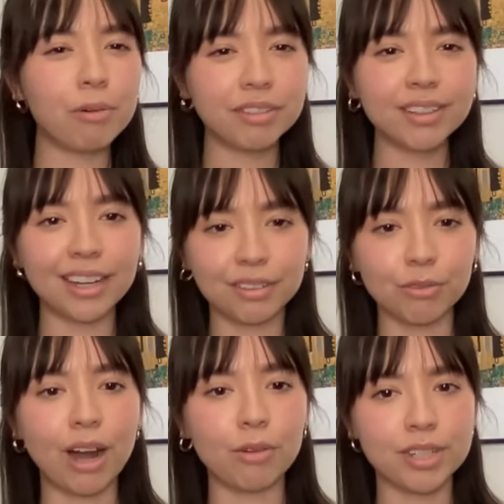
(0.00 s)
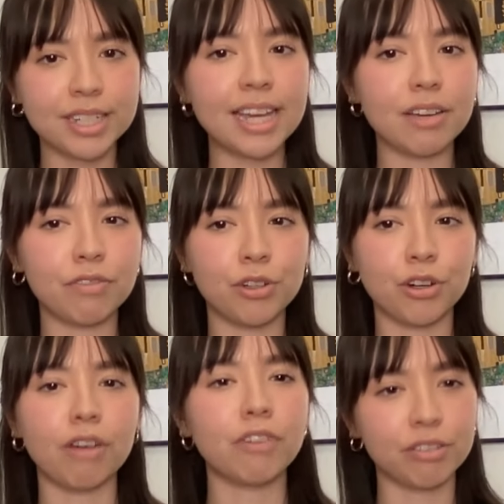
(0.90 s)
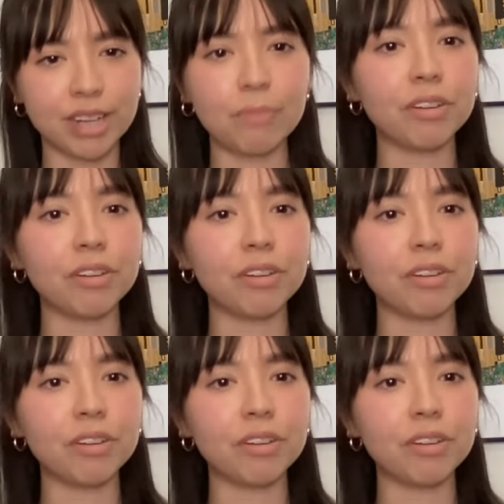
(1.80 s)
would say that's the route to take if you're a first-time